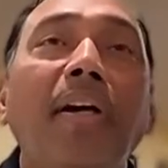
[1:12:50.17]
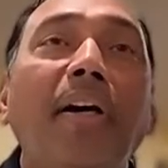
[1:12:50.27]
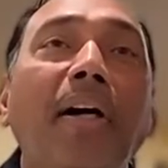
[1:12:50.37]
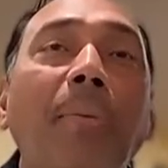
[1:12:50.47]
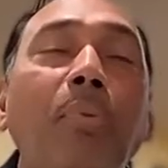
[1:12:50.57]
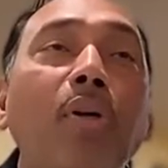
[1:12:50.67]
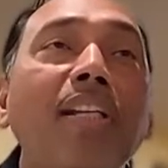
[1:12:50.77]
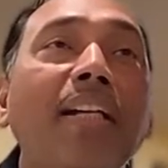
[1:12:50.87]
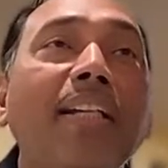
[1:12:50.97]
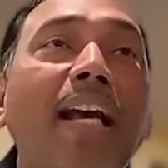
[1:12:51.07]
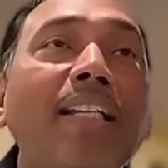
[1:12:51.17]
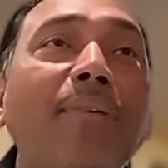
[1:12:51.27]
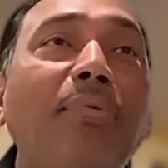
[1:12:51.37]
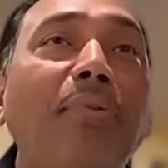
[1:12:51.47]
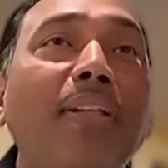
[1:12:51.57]
uh, project as
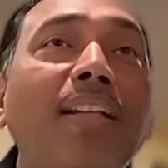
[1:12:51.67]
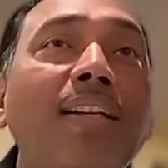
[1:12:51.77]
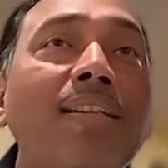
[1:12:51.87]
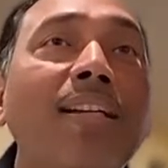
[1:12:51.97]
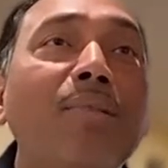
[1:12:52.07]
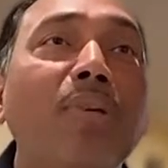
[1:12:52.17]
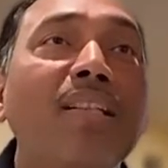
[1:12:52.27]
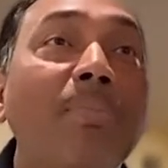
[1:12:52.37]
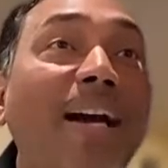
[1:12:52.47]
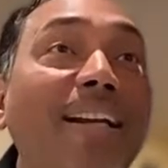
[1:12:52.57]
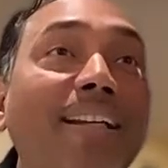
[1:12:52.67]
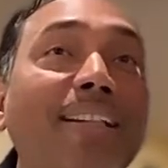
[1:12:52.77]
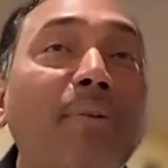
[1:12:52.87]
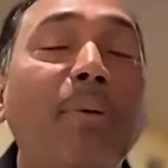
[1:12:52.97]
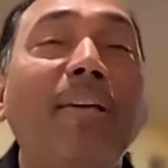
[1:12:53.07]
if uh, the wrestlers were smiling
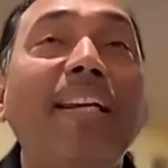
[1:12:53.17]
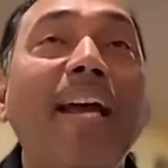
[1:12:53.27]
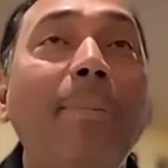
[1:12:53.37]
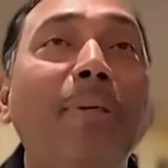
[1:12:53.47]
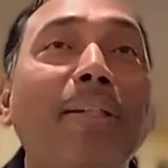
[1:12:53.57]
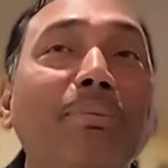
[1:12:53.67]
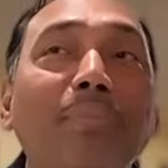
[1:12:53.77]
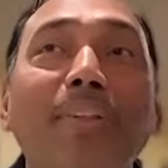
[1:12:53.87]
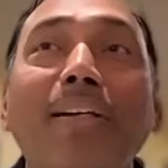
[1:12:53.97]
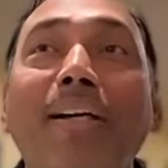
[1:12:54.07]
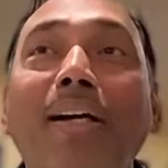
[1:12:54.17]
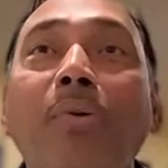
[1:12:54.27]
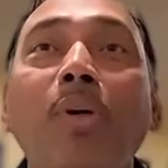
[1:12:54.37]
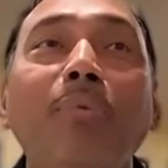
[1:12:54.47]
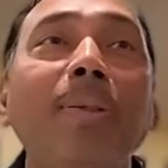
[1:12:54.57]
they were very happy uh,
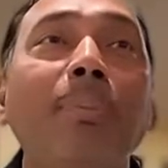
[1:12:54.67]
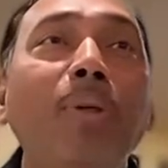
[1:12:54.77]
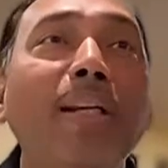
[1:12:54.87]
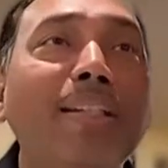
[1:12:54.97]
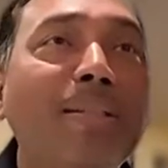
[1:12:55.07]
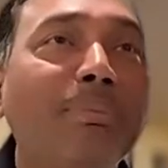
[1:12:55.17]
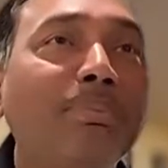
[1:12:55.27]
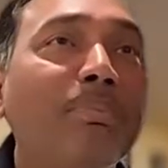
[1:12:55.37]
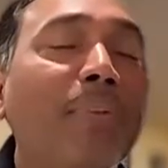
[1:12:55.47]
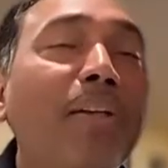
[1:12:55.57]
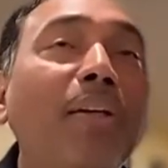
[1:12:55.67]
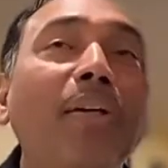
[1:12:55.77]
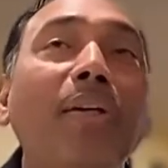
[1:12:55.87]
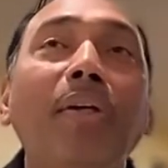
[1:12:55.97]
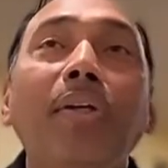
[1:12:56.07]
going with the police
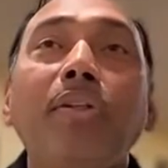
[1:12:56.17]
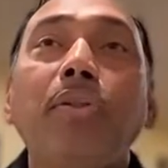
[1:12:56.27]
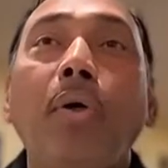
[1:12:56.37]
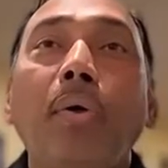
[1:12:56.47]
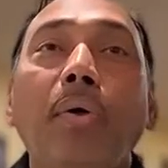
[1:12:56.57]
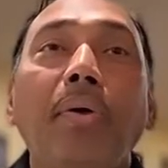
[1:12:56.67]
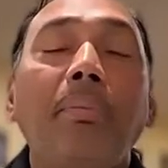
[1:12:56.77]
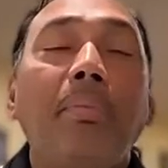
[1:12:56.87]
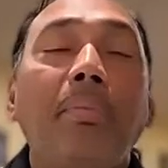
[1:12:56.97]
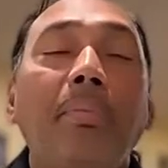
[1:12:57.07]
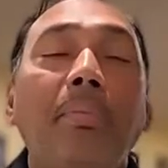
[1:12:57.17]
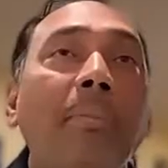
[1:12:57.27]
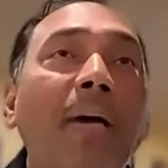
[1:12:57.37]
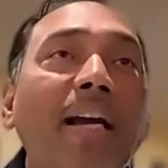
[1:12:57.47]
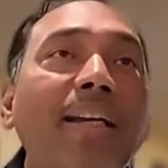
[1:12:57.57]
so uh,
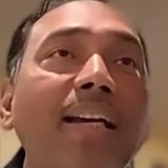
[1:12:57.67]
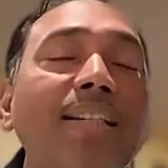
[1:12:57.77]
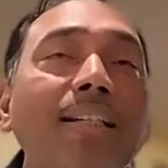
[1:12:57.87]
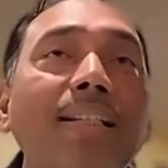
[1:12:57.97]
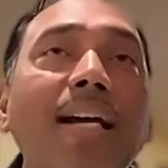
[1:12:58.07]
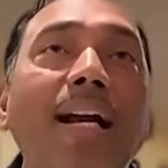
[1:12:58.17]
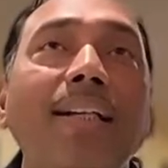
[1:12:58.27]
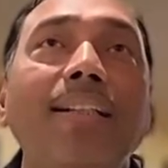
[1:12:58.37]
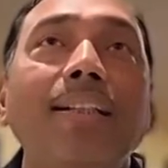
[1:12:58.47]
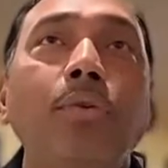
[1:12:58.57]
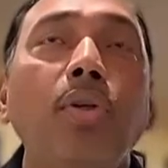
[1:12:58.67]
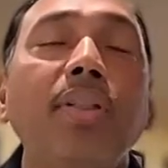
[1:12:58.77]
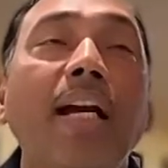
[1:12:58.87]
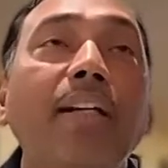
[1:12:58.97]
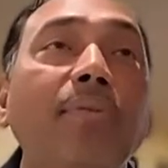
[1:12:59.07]
my guess is that uh, those
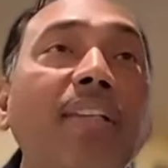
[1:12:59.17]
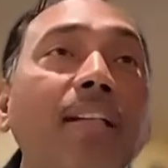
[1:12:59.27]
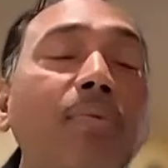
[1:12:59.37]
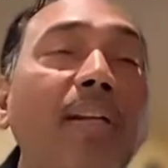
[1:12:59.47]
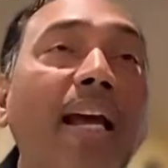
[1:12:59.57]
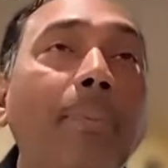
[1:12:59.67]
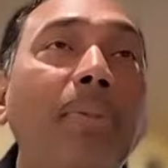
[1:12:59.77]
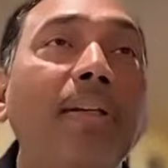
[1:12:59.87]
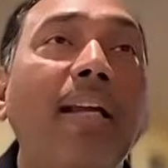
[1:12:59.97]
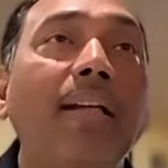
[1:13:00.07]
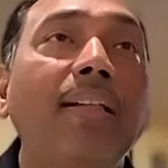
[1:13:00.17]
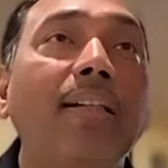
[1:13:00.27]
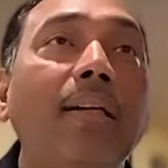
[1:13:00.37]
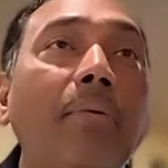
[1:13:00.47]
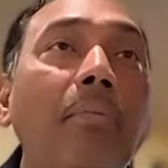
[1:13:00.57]
kind of things will happen at
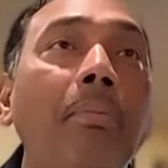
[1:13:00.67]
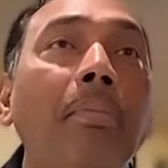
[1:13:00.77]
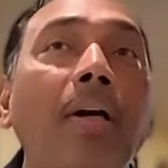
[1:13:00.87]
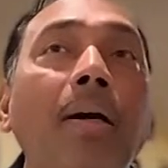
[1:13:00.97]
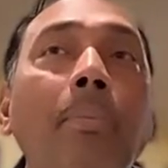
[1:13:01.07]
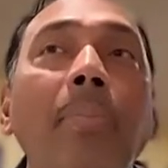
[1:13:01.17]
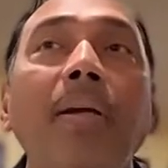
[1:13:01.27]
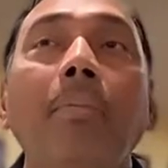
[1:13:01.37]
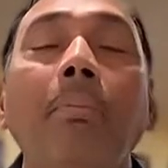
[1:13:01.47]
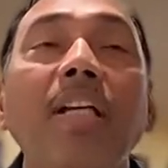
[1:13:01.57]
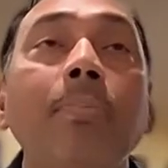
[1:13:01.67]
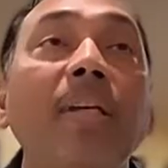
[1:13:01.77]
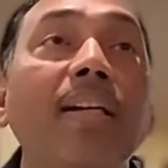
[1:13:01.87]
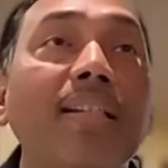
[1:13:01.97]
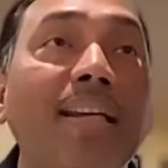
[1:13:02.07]
a, a big much
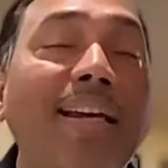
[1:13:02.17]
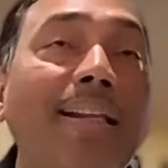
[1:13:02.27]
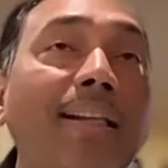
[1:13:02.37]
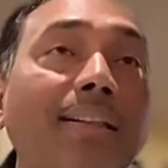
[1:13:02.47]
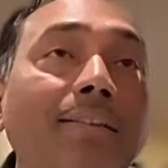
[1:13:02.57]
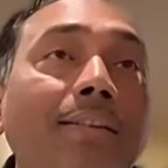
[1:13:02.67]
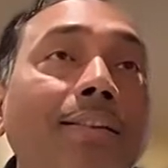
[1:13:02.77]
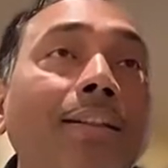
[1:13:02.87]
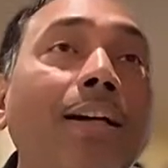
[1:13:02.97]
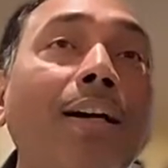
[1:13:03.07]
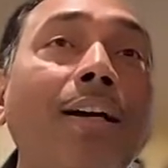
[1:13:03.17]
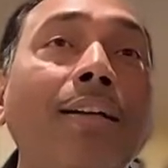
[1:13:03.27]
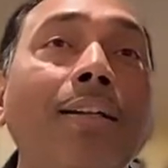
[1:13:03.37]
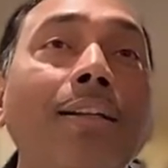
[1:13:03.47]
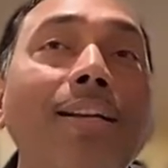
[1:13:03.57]
bigger scale
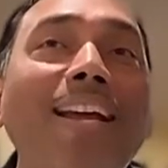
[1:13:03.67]
in the